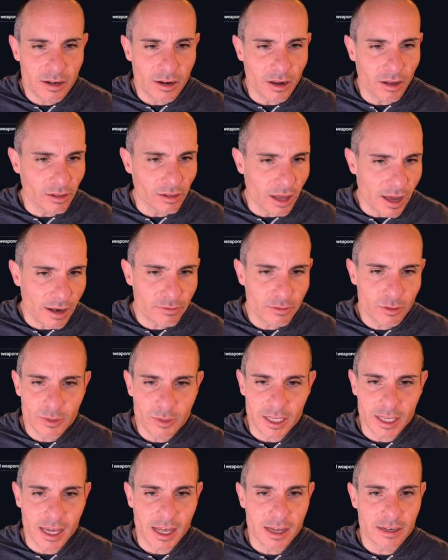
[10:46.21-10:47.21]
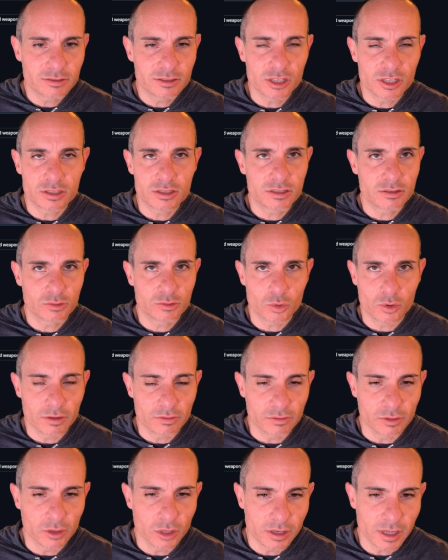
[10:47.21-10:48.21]
A lot of them, again, just sort of
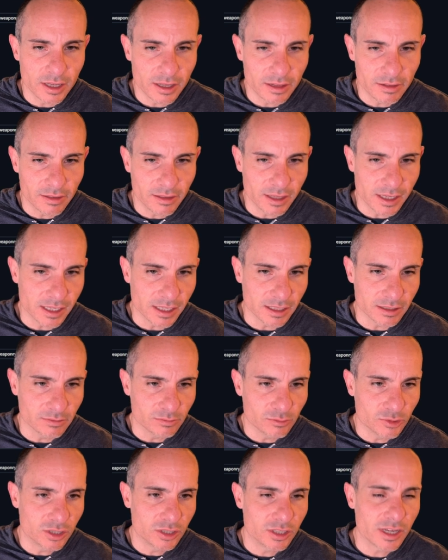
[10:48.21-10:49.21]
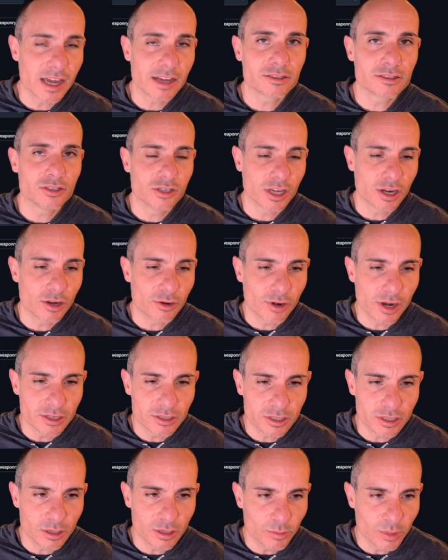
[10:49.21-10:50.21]
look at the text
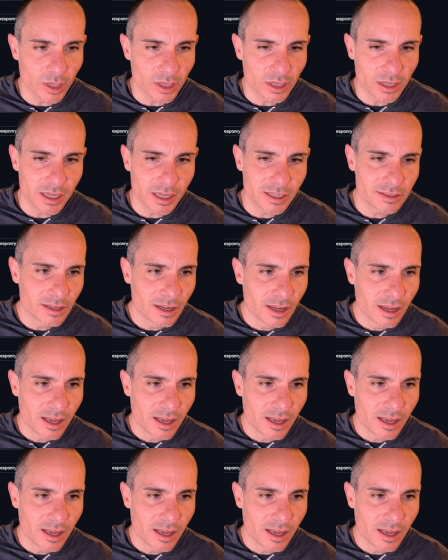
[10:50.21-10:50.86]
generation abilities